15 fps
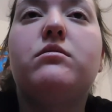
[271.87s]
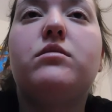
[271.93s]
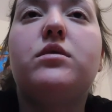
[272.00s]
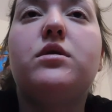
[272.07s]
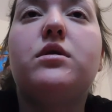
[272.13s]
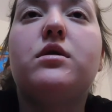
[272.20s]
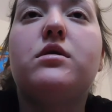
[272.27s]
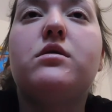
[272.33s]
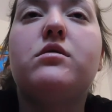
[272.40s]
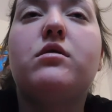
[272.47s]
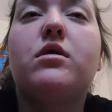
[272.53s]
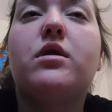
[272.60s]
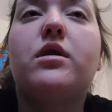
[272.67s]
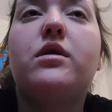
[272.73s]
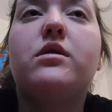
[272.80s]
because
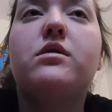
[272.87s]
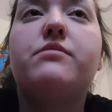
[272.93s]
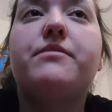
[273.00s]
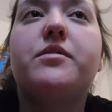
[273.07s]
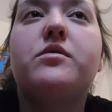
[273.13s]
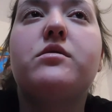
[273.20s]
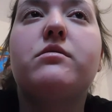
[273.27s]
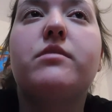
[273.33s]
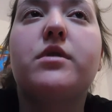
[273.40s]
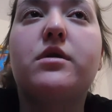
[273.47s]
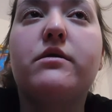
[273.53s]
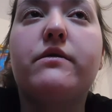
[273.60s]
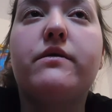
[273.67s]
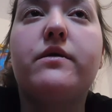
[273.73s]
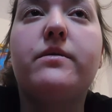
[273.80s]
crying is supposed to make
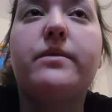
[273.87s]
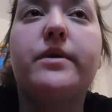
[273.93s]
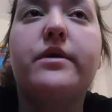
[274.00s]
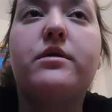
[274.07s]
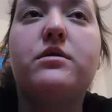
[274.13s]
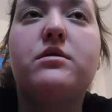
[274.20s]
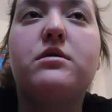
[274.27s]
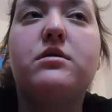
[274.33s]
you feel better.